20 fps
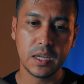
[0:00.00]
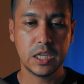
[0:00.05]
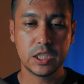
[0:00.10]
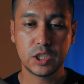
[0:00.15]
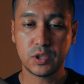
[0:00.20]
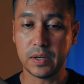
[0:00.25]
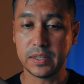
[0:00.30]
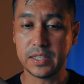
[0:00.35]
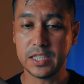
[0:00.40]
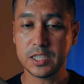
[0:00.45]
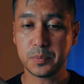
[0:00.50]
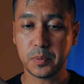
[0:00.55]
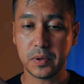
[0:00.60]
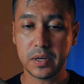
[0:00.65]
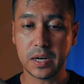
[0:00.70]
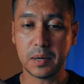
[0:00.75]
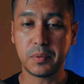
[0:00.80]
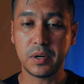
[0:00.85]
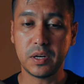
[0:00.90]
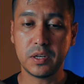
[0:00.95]
So at this
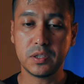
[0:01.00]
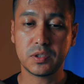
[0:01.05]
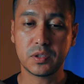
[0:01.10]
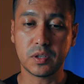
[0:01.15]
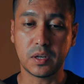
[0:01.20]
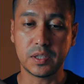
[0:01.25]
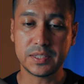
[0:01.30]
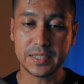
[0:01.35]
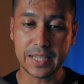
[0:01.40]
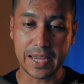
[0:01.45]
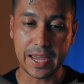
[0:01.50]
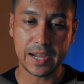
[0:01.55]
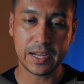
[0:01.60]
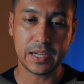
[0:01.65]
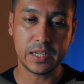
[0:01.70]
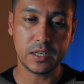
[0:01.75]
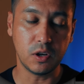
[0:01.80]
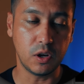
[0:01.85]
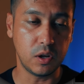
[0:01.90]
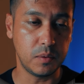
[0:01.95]
point, I'm ready to start
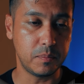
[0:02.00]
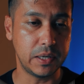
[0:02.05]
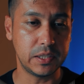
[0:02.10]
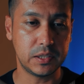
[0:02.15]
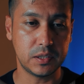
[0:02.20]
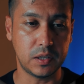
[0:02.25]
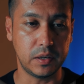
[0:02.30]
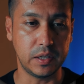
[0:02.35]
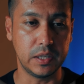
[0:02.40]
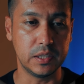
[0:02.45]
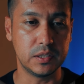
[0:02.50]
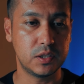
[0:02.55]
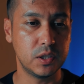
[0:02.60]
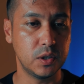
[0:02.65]
tagging all my targets.